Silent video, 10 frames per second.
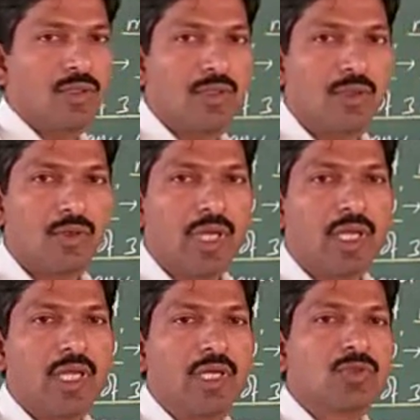
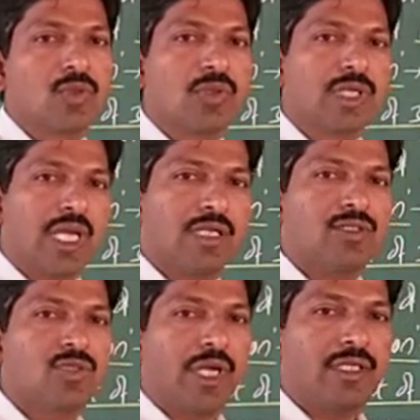okay. So, it can
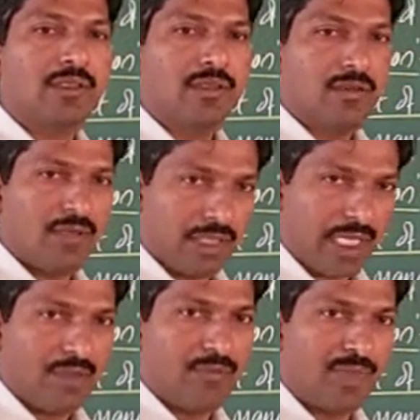join, it
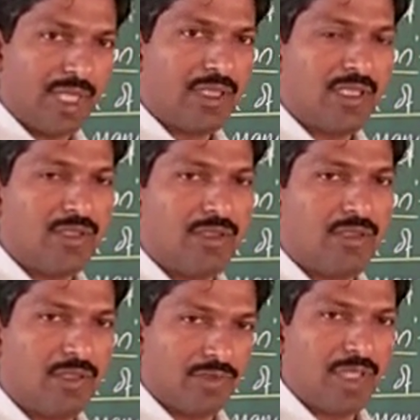can bring the
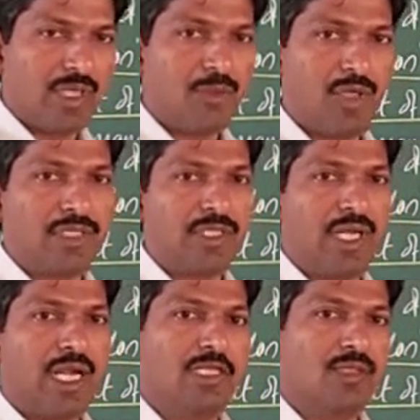different amino acid
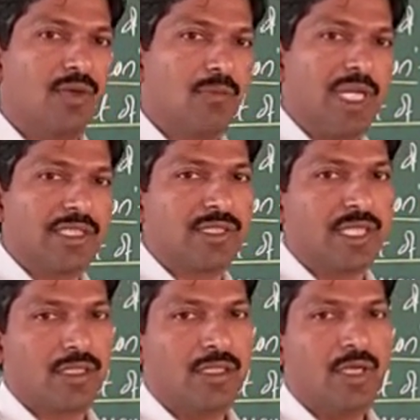and it will place
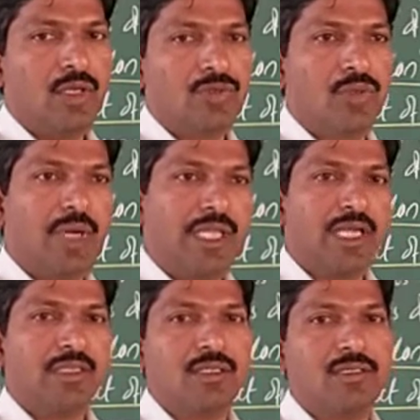there. So, by
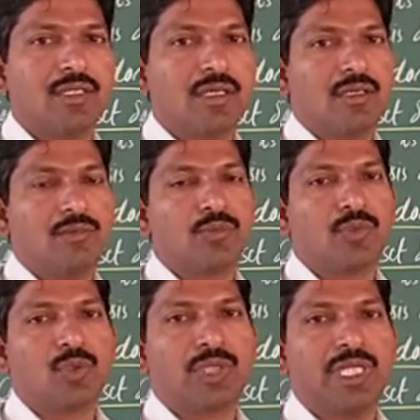that the
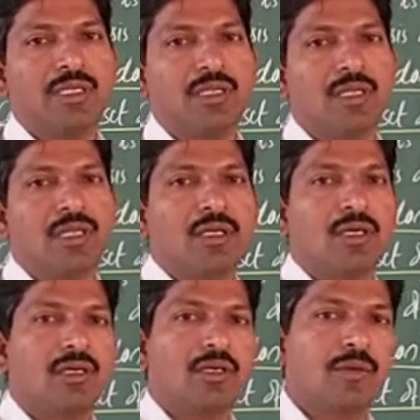protein
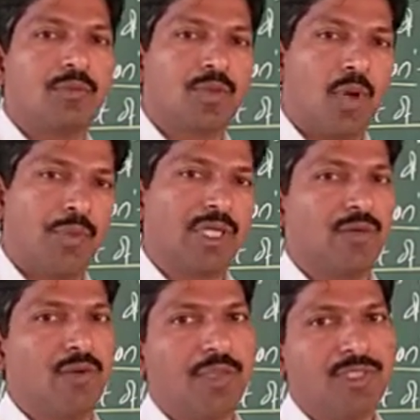property
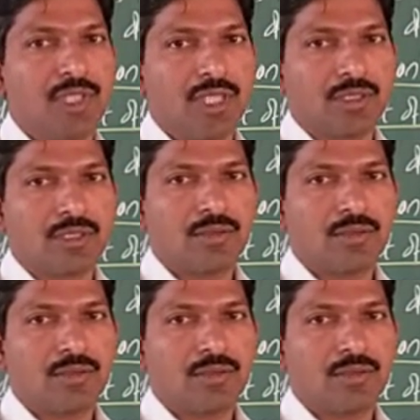will be changed.